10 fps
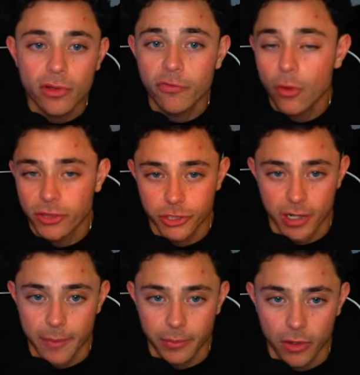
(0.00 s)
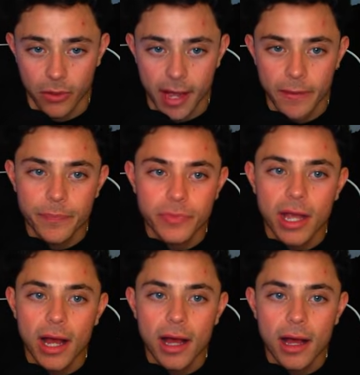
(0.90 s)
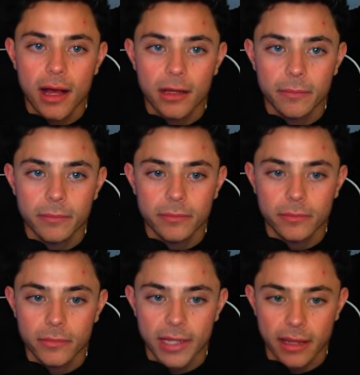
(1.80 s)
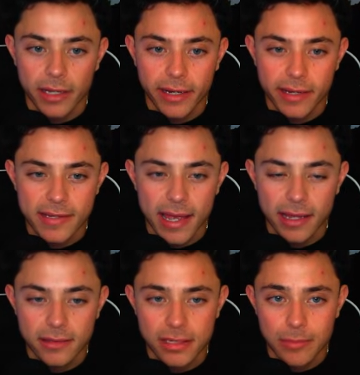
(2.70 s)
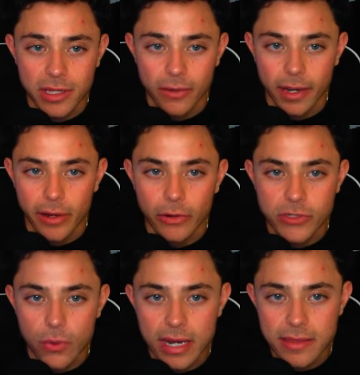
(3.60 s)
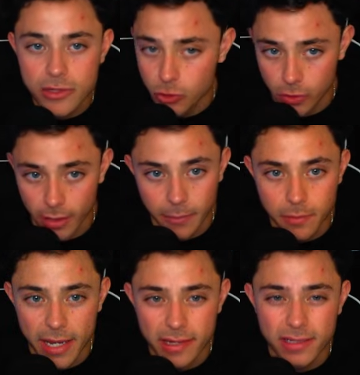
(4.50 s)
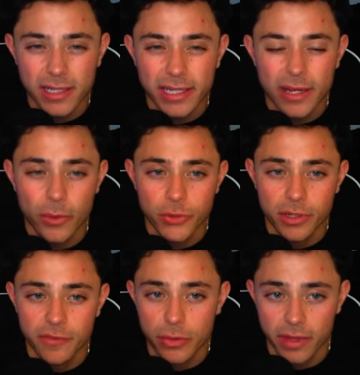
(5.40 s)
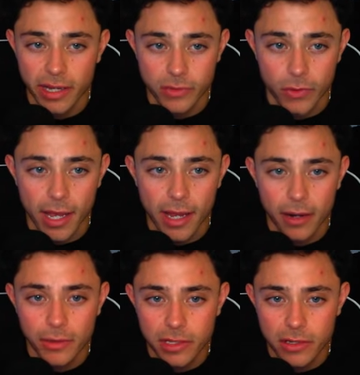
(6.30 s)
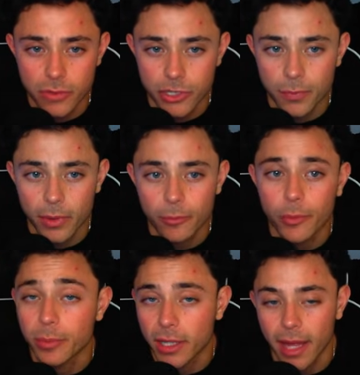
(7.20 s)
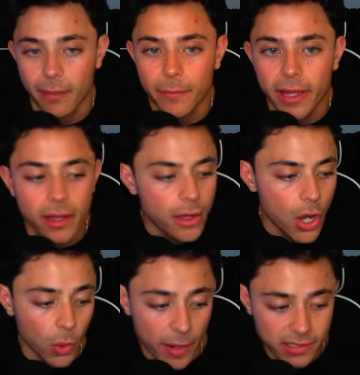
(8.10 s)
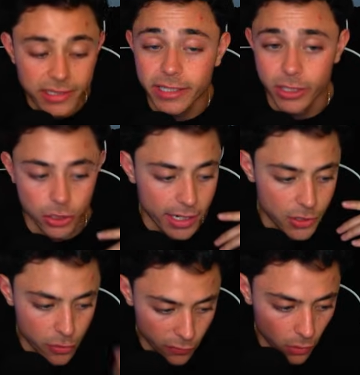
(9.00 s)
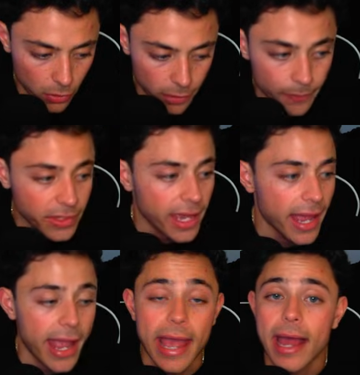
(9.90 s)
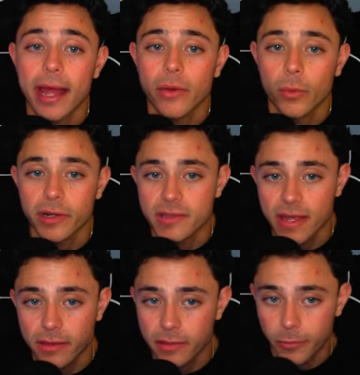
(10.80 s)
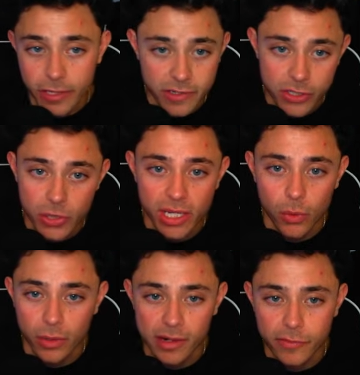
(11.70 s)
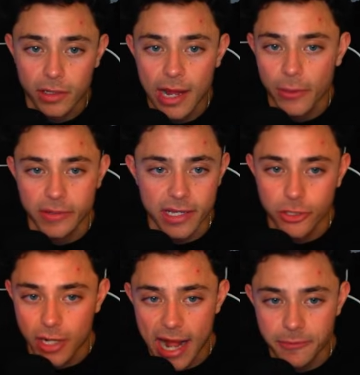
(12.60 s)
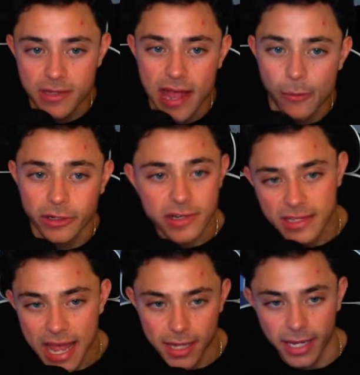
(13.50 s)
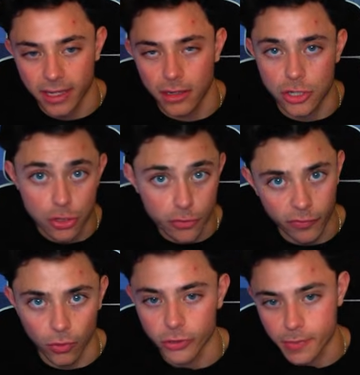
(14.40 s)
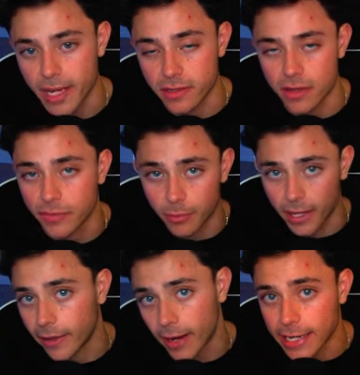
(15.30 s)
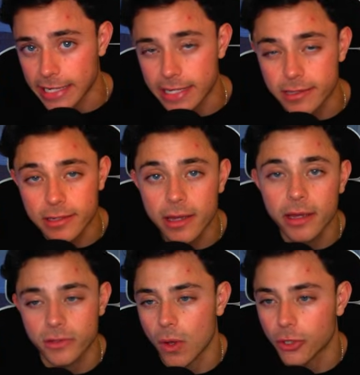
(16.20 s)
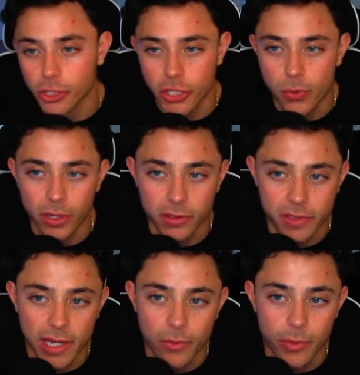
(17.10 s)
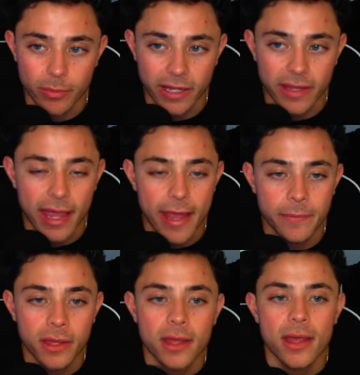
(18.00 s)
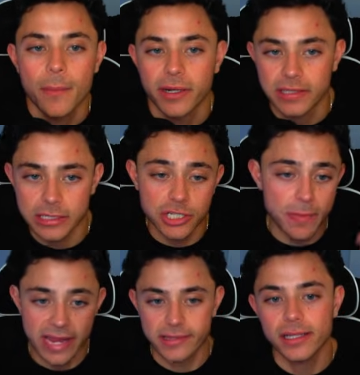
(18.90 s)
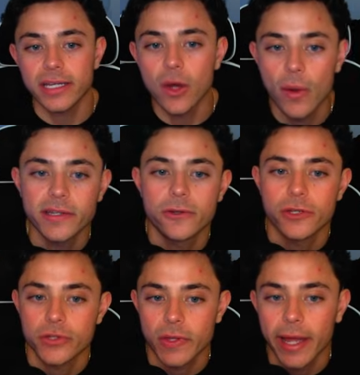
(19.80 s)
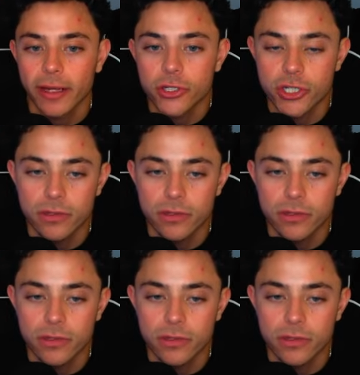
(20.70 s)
for the trap, okay? Um, yeah, like I said, same thing right here. So in the script, basically we're doing a few things, okay? And I'll tell you when, when we play it, but we're basically going to create a new folder and we're going to set the debris to it or whatever and we're going to set traps and we're going to set like new folders based on the player IDs. So I'll show you what it looks like when we play the game, but it's just basically going to just like